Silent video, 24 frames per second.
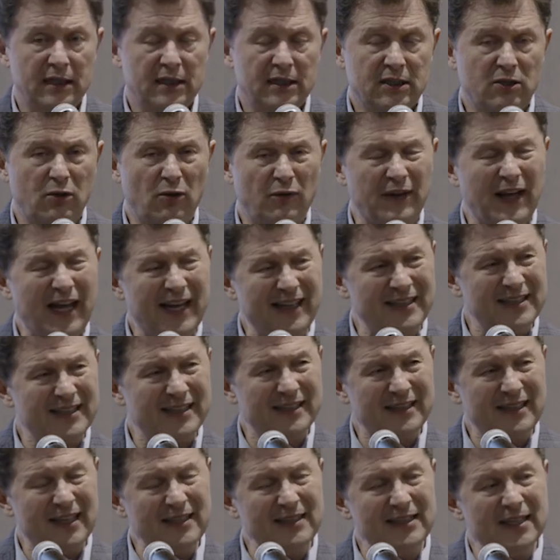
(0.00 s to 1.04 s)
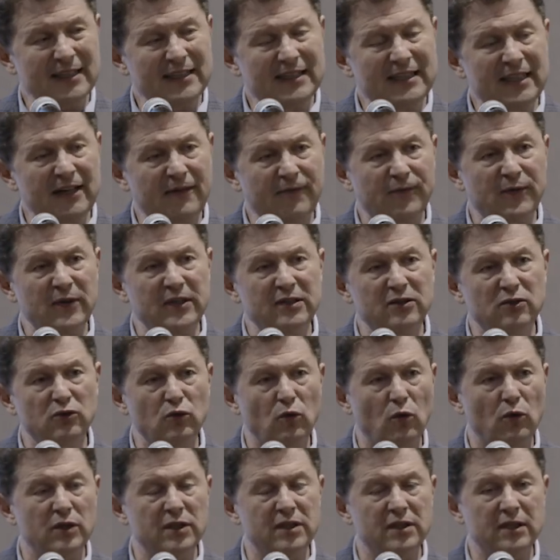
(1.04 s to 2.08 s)
So that's a different
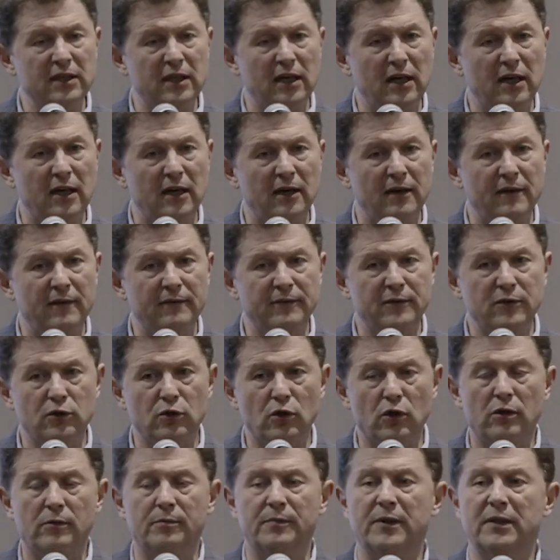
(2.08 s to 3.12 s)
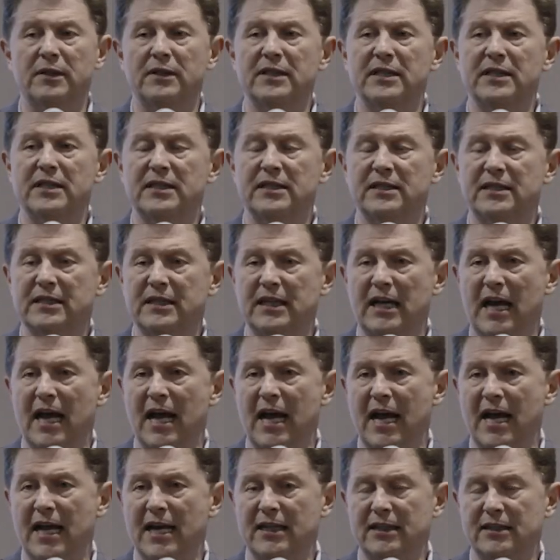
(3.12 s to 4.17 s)
source of turbulence
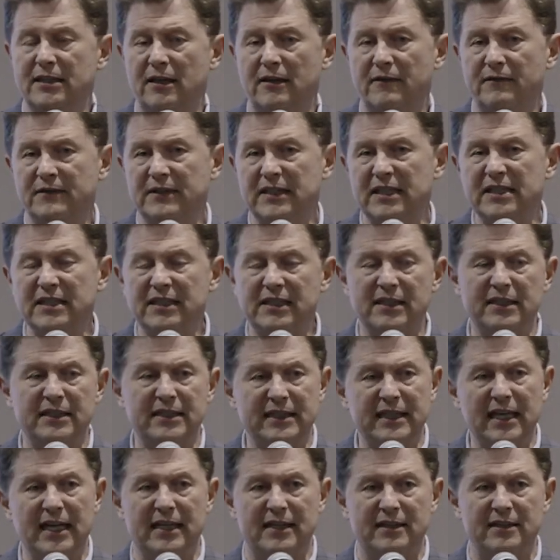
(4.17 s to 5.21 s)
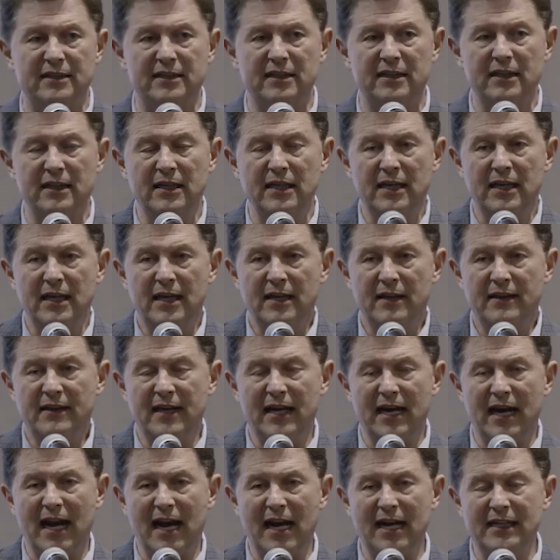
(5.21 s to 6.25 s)
and of discontent
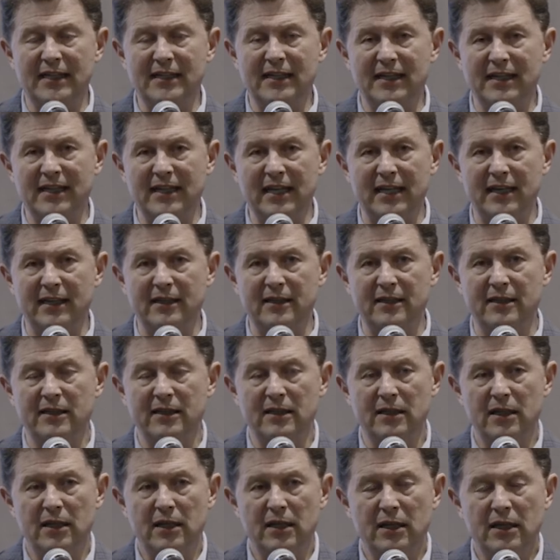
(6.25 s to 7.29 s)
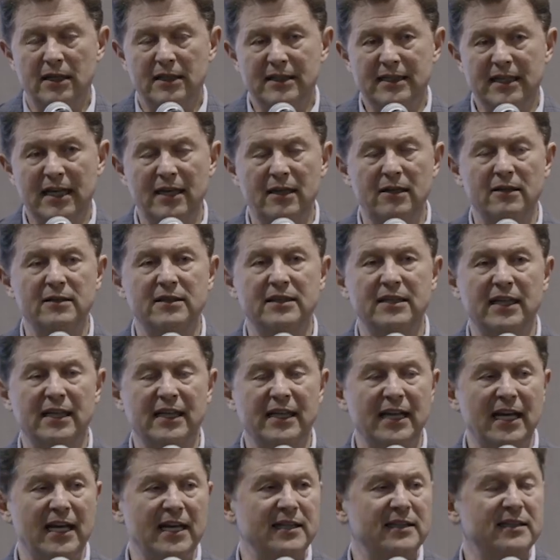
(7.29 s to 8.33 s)
that I think tells
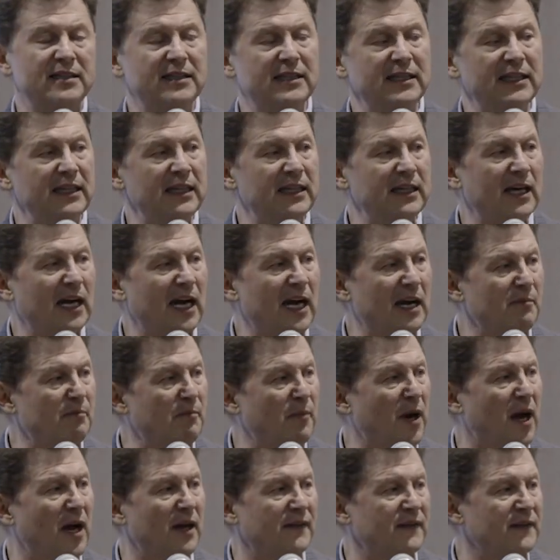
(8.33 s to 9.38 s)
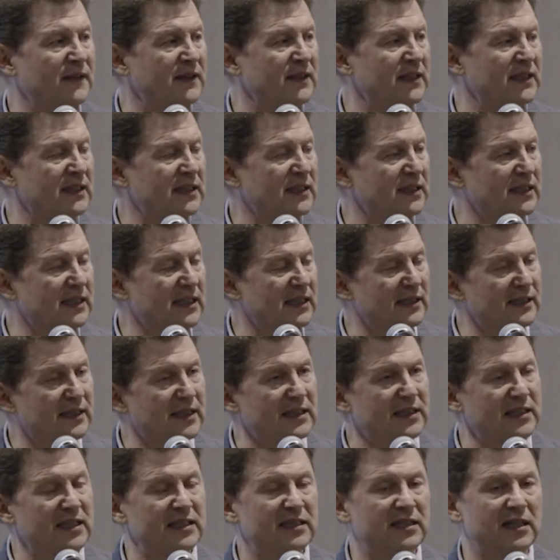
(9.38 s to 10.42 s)
against the hypothesis that
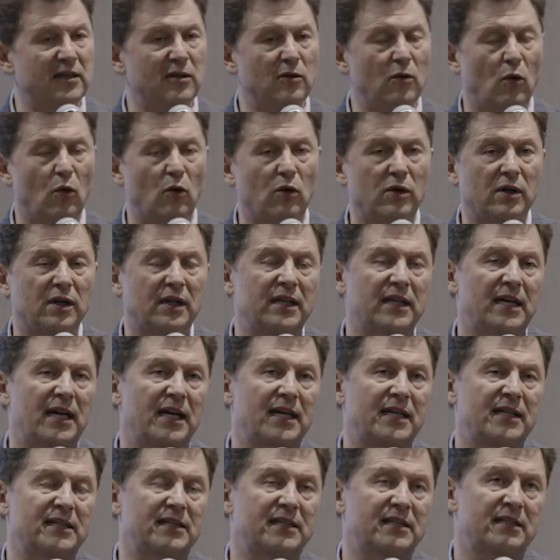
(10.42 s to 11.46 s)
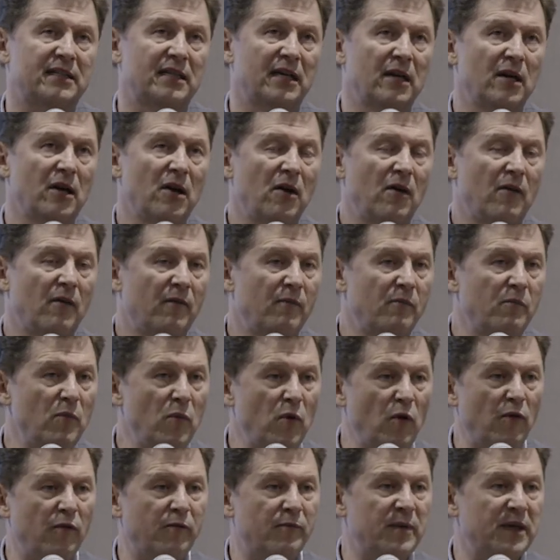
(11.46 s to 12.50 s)
this is an organized
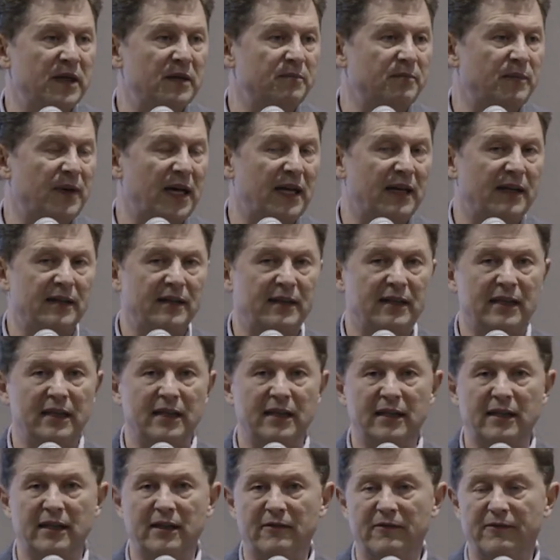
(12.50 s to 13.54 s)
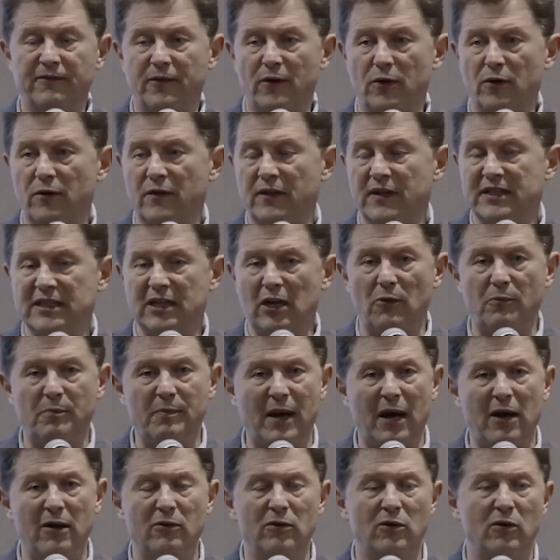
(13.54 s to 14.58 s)
movement by the Foro de Sao
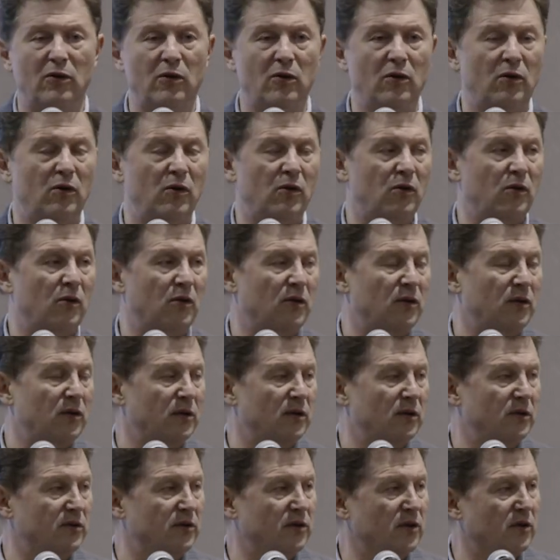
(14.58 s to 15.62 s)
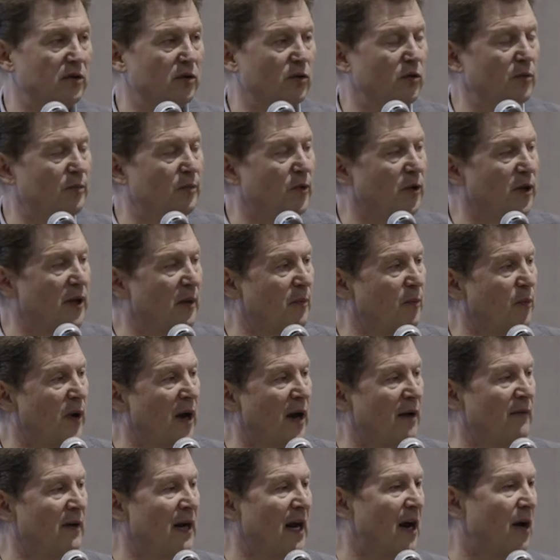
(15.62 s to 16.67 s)
Paulo or the Grupo de
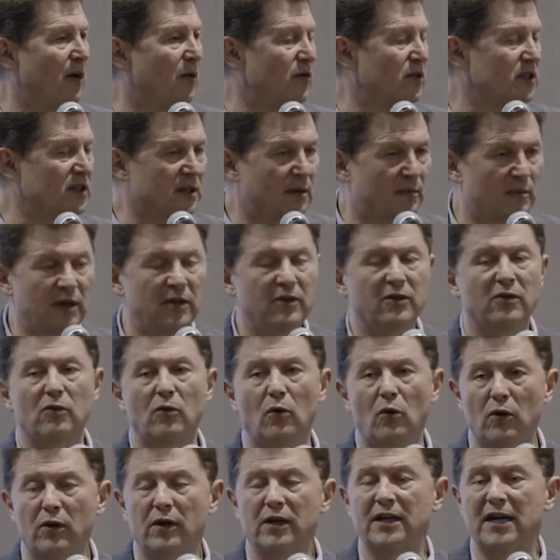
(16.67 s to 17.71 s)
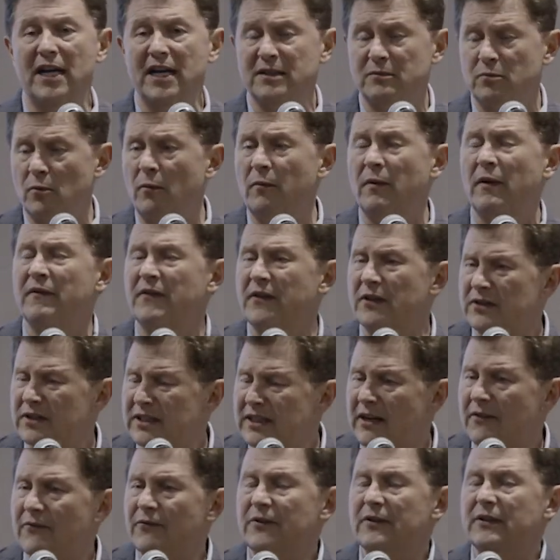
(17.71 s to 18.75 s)
Puebla or some other organized movement. There's
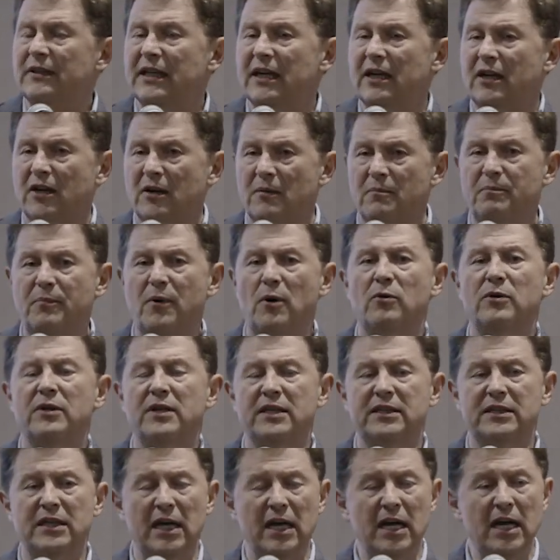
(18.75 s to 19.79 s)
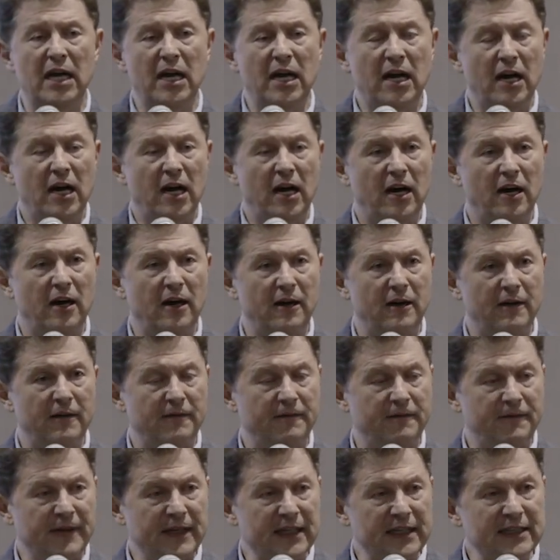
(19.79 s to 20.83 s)
definitely a component
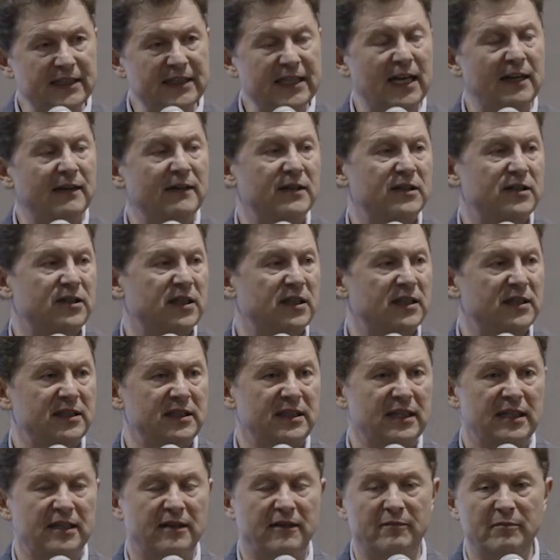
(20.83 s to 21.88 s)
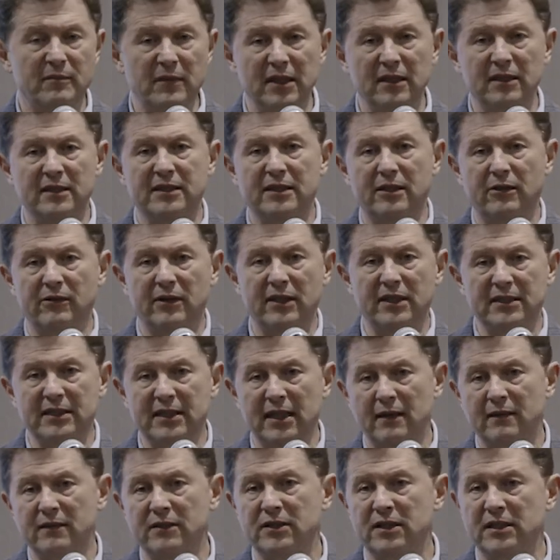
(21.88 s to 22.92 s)
of intelligence and of military
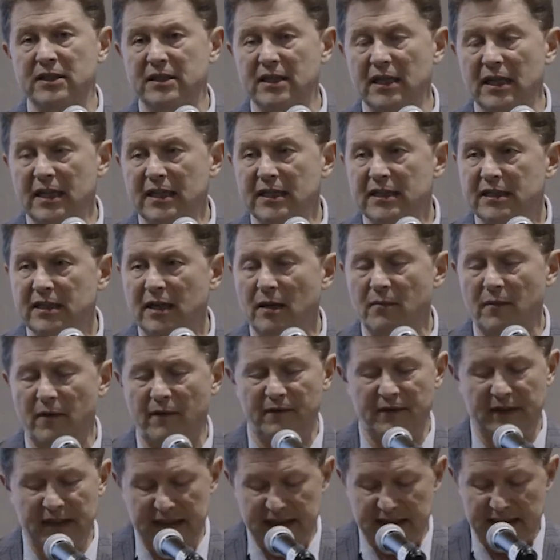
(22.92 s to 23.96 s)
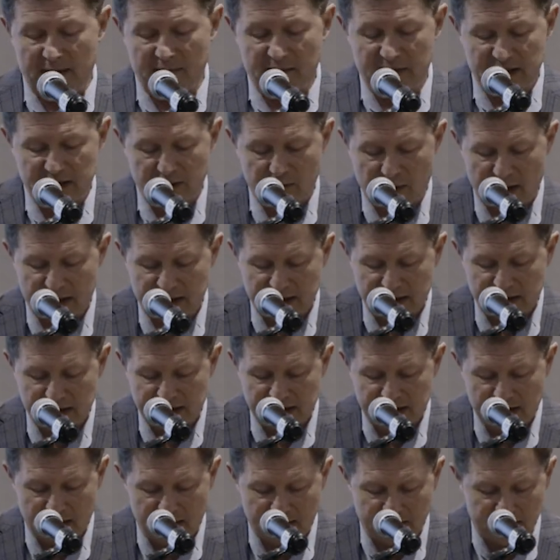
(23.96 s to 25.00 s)
intelligence in some of these
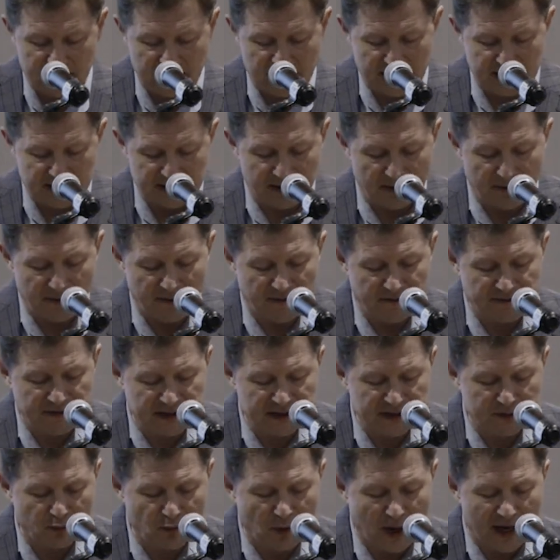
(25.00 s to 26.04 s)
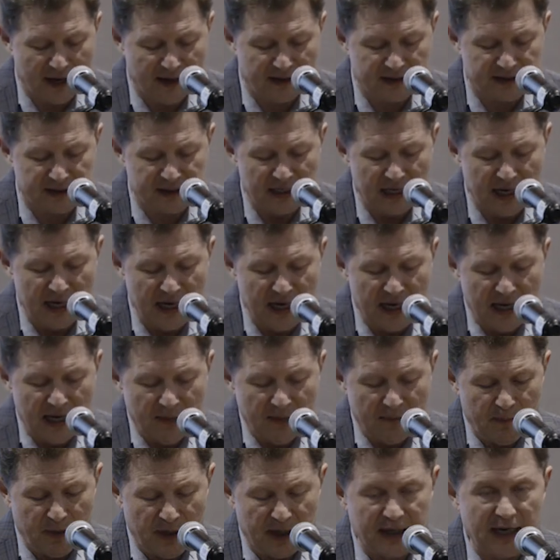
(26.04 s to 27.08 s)
demonstrations and some of these riots.
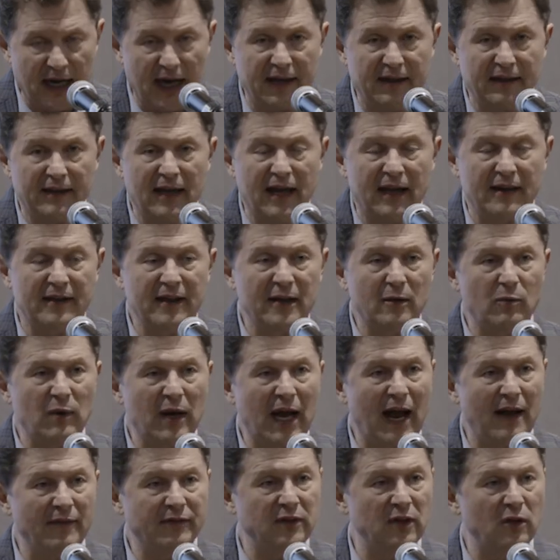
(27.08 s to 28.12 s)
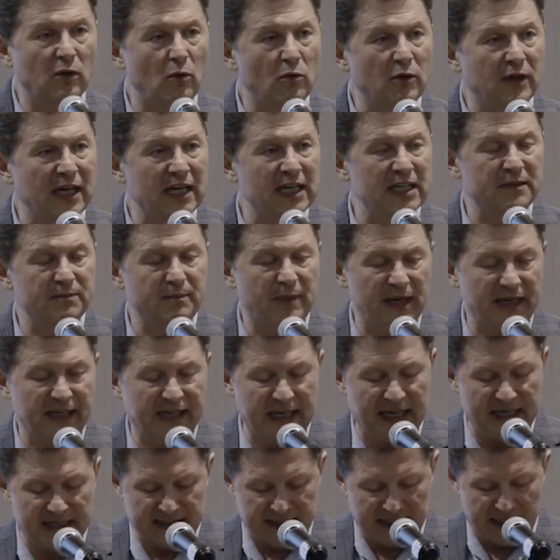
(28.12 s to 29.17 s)
But I think we have to go case by
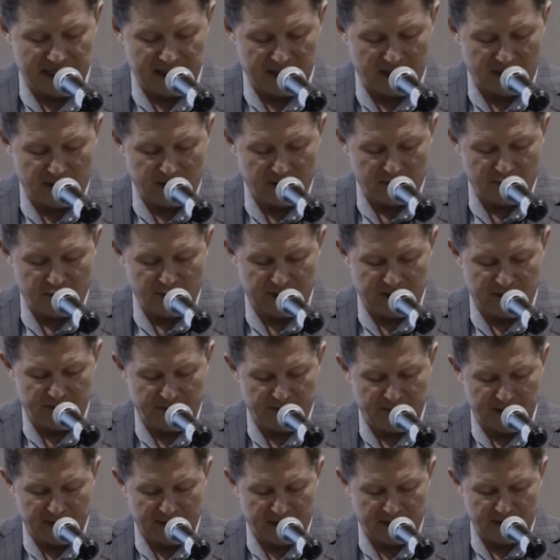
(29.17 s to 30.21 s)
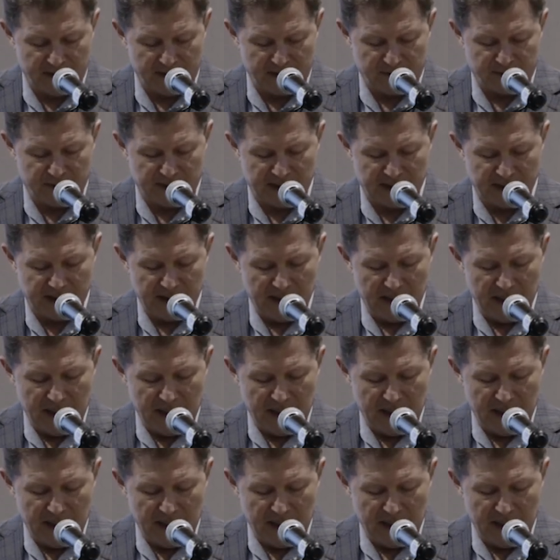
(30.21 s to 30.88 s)
case and country by country.